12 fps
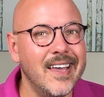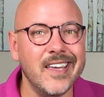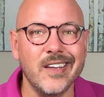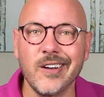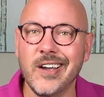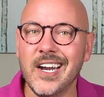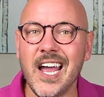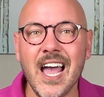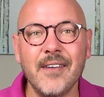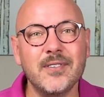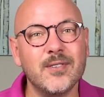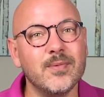You're going to
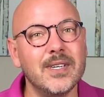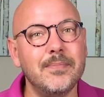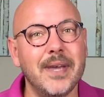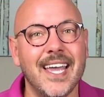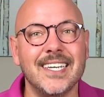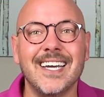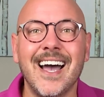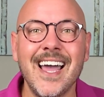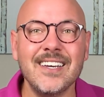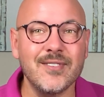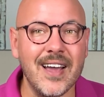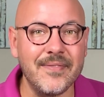have to repaint high
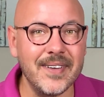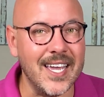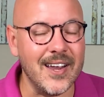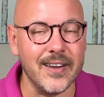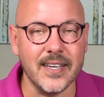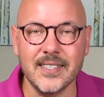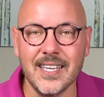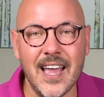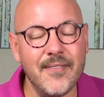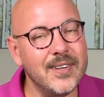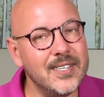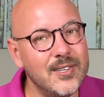traffic areas
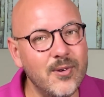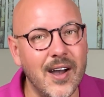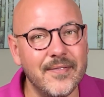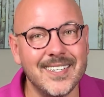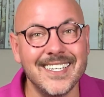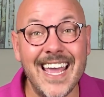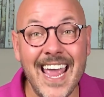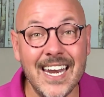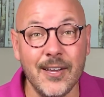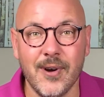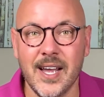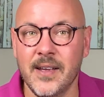every so often
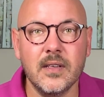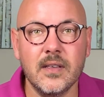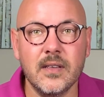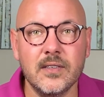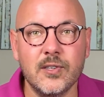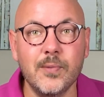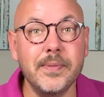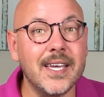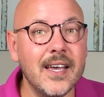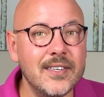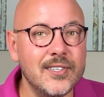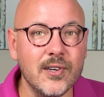anyway. So
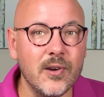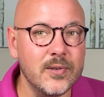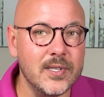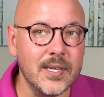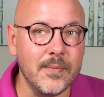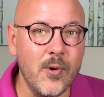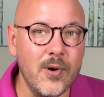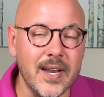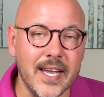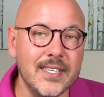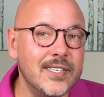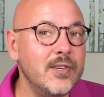because you're hosting more
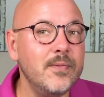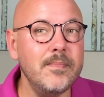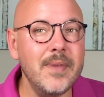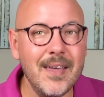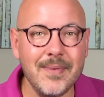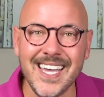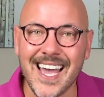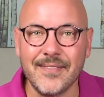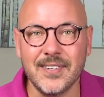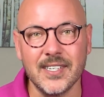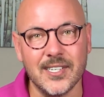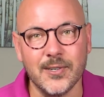nights, you maybe have
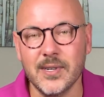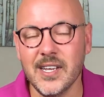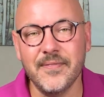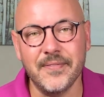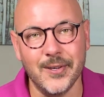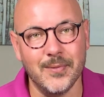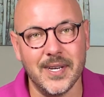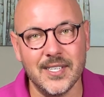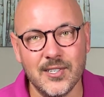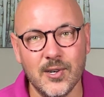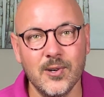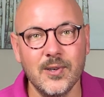to do it a few months
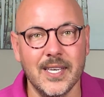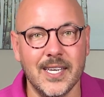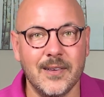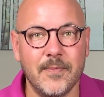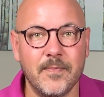early.